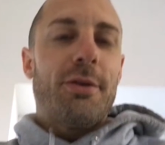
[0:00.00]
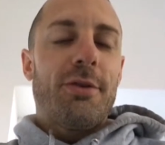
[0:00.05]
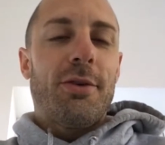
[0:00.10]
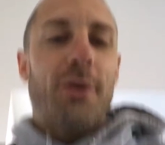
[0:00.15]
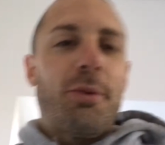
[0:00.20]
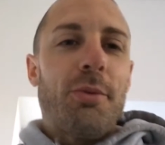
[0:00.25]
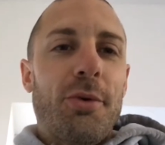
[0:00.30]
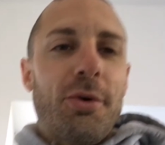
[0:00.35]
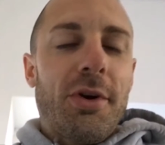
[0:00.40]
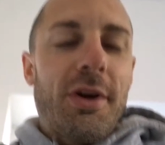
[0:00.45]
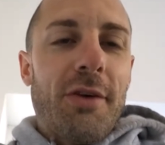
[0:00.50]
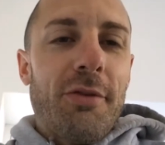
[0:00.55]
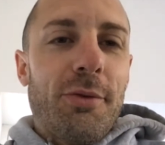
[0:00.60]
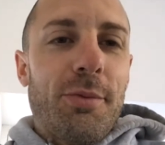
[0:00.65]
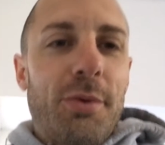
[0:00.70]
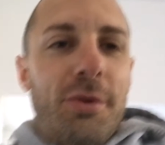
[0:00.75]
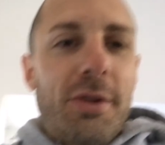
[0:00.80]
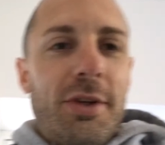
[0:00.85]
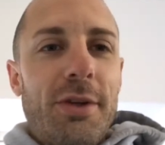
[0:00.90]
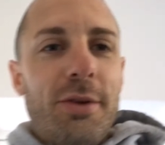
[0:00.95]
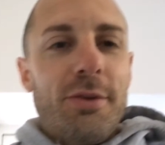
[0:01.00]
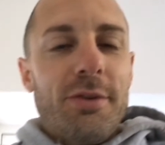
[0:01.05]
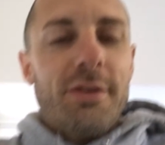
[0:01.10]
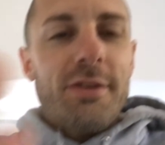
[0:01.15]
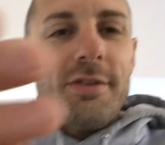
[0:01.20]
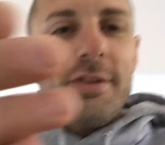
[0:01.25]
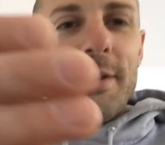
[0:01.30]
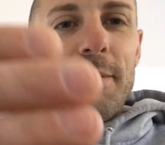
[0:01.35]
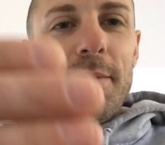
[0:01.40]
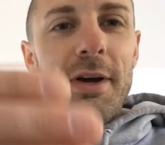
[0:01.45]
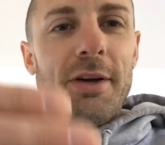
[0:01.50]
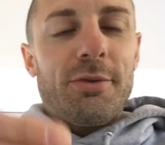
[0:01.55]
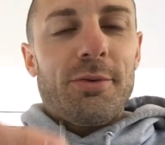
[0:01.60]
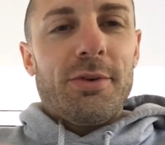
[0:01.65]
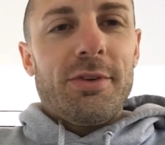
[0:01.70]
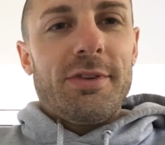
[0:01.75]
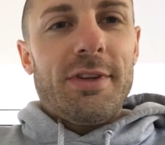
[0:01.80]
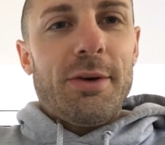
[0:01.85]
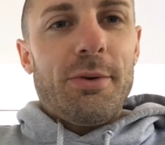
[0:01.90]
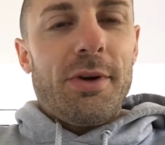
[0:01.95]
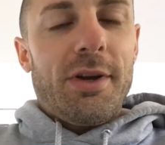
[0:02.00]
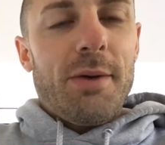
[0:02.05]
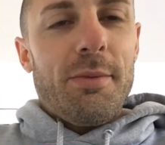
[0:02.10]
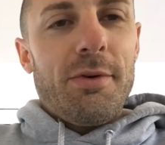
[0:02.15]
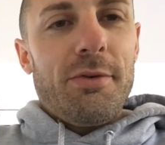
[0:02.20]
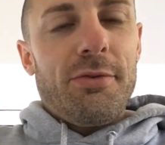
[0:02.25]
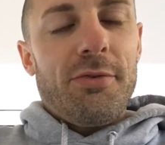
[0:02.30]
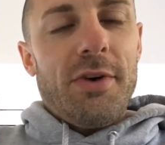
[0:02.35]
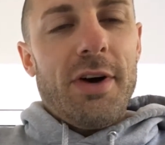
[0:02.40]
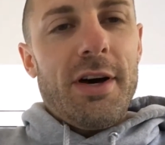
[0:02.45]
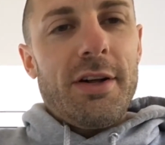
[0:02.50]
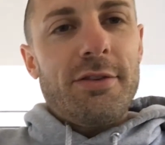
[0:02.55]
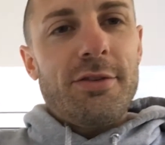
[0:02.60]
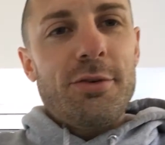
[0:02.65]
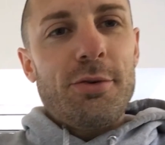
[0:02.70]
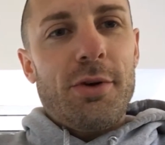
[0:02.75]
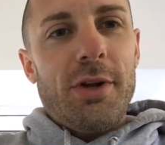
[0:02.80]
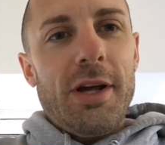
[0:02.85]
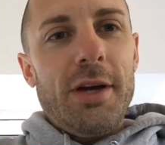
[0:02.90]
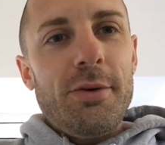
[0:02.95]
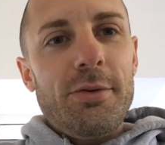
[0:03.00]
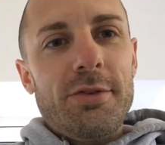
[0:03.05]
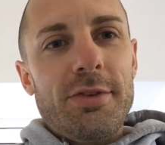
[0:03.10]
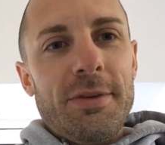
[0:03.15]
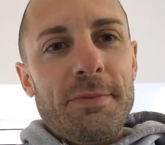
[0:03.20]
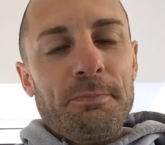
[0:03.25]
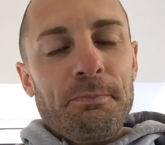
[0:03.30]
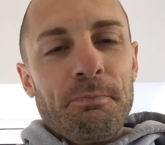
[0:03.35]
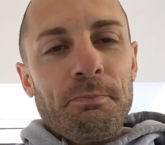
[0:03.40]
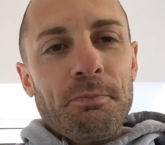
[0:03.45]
it was a lot more comfortable to use. The Xebex ones, they were coming far too close,